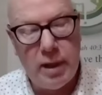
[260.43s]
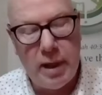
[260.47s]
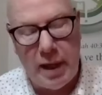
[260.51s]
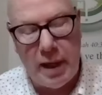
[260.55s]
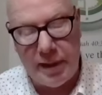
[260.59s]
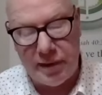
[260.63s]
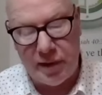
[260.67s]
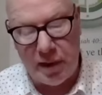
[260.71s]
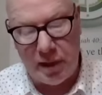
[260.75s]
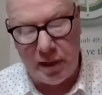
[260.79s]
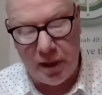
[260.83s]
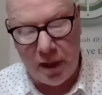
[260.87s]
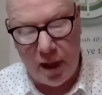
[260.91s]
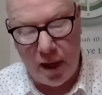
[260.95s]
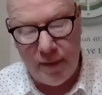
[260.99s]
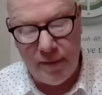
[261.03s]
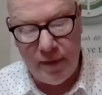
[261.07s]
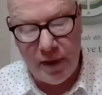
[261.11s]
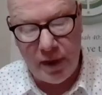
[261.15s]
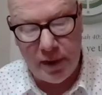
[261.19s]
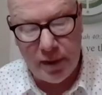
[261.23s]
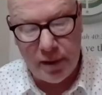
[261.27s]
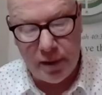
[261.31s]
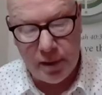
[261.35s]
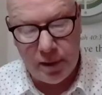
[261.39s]
As a
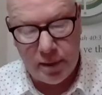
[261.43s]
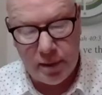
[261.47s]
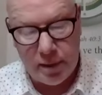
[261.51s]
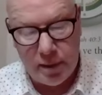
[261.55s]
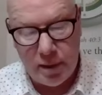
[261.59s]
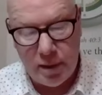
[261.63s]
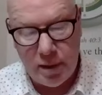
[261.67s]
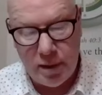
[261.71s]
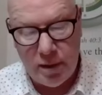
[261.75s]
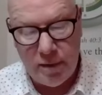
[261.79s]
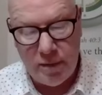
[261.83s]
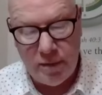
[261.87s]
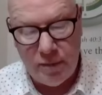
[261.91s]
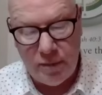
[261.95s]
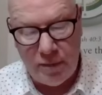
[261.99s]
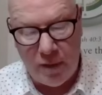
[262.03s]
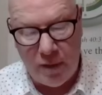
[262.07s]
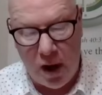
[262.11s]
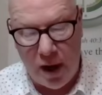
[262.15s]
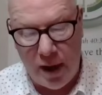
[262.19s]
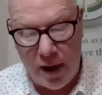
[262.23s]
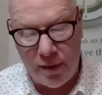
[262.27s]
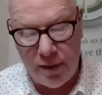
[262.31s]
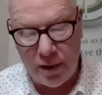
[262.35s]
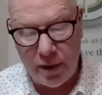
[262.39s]
loving
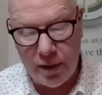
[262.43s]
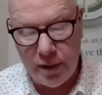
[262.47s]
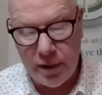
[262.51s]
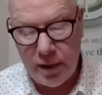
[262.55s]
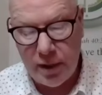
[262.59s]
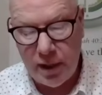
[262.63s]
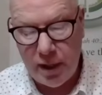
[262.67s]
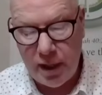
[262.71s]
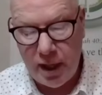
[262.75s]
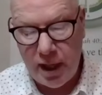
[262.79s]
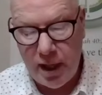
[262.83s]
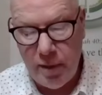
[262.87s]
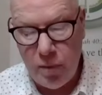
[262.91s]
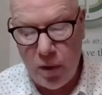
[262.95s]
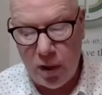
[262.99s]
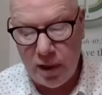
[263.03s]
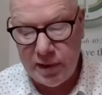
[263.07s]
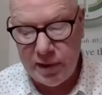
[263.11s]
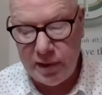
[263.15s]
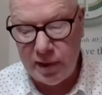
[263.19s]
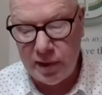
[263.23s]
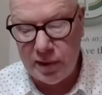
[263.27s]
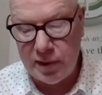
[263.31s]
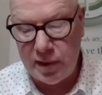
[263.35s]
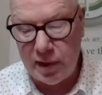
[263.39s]
father, he
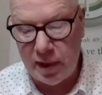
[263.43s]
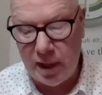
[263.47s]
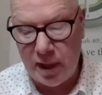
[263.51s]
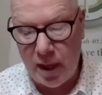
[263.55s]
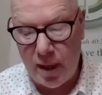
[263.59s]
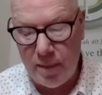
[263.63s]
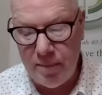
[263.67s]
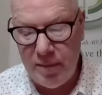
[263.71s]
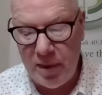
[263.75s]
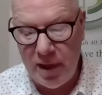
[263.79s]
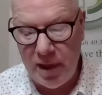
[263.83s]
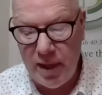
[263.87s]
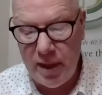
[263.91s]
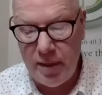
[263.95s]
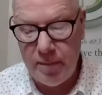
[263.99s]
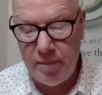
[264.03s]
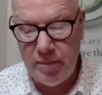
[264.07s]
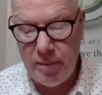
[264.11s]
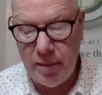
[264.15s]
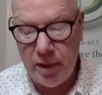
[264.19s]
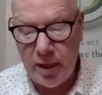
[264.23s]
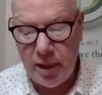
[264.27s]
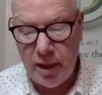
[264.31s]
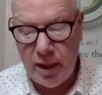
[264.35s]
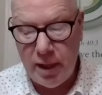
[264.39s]
wants us to come to
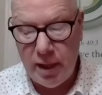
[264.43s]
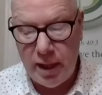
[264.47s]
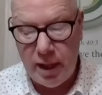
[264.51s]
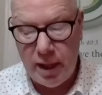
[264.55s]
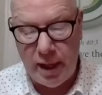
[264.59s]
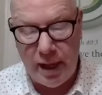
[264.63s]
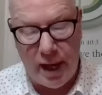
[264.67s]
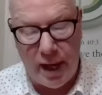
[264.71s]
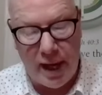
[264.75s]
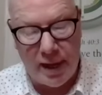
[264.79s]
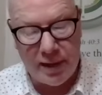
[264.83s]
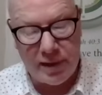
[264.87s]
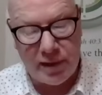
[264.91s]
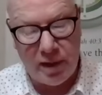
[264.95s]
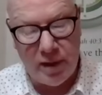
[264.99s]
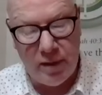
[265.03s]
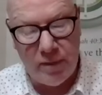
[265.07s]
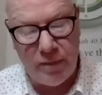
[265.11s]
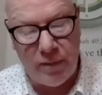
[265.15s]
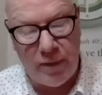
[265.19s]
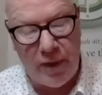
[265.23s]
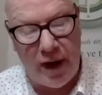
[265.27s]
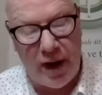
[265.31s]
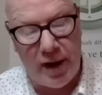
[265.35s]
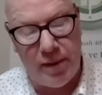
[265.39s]
him and ask
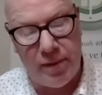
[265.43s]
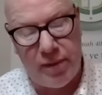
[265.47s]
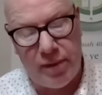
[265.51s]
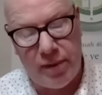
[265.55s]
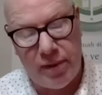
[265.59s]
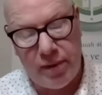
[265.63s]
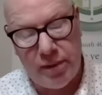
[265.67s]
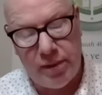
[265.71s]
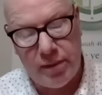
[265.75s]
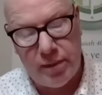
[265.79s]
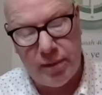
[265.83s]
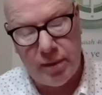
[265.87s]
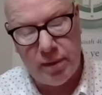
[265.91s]
in faith.